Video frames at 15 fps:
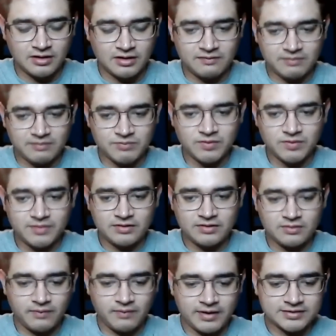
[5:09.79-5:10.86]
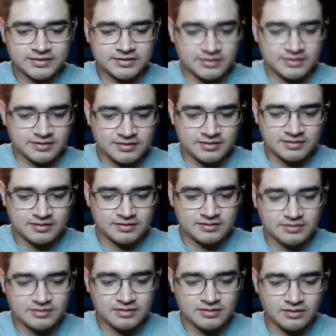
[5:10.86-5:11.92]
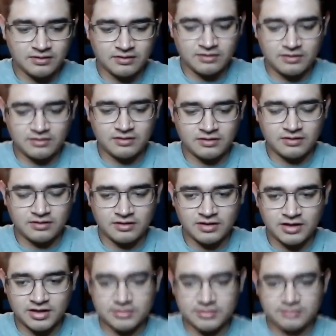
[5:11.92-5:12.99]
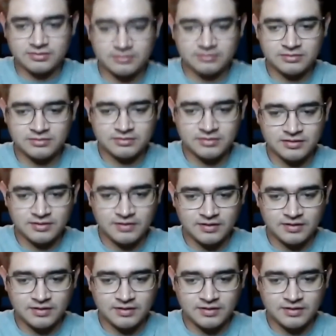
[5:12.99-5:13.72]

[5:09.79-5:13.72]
of a movie you're watching or cartoon,